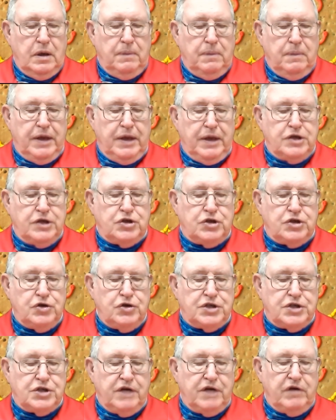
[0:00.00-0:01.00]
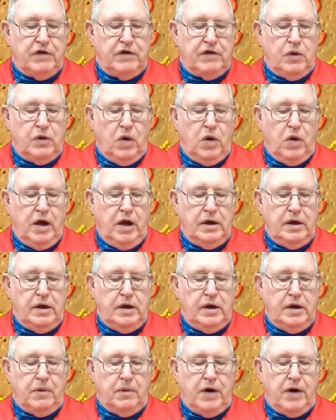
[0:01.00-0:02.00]
page 271,
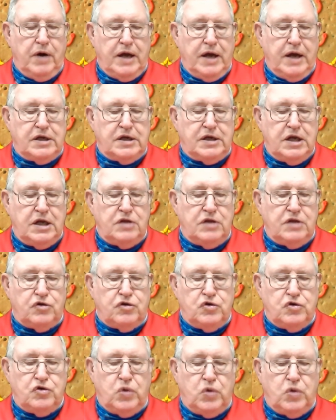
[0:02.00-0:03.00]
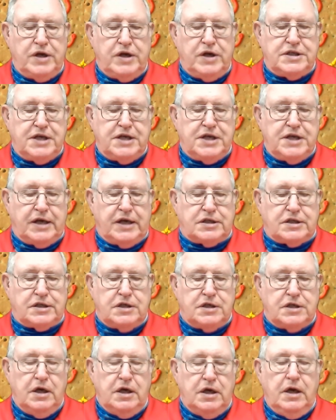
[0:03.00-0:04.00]
number 19 through
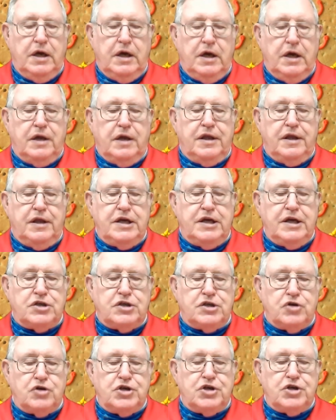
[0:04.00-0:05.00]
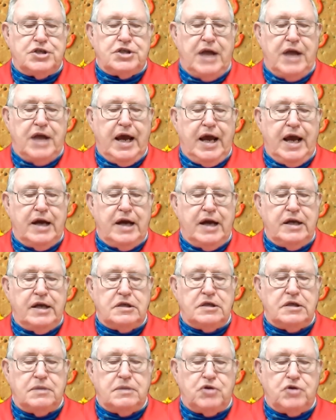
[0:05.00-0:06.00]
26. These are just adding,
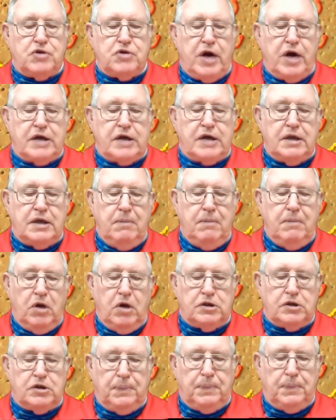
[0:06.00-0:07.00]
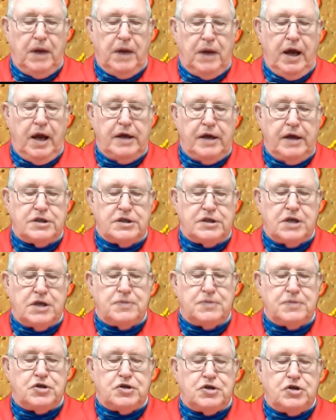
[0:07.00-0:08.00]
subtracting, multiplying,
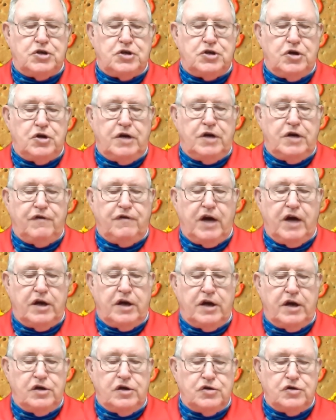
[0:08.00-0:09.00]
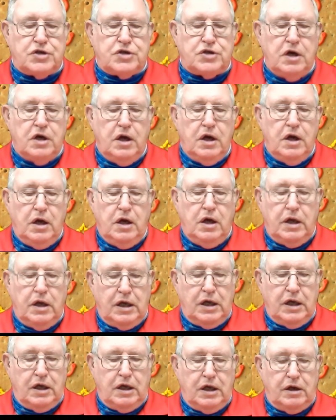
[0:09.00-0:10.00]
substituting values
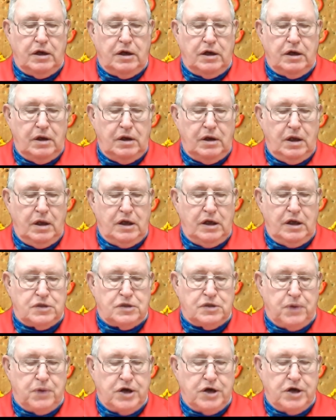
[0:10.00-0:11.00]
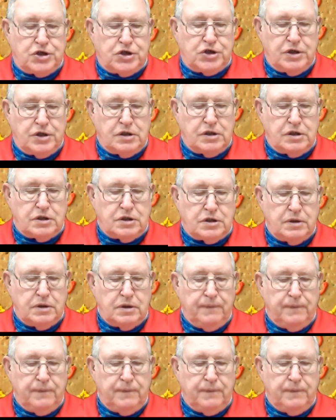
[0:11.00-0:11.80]
in expressions.